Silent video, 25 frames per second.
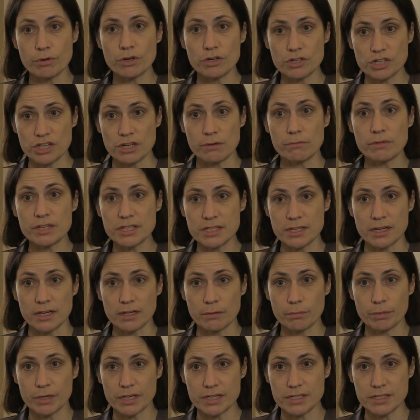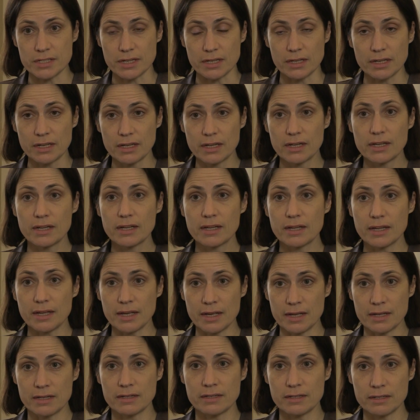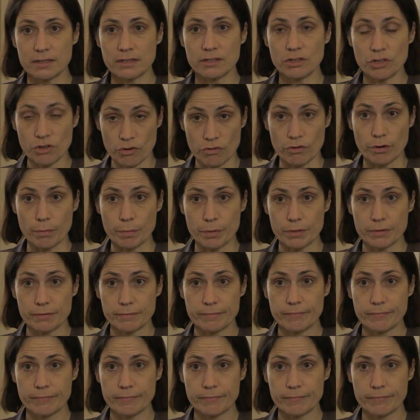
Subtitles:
Pershing missile basing in Europe.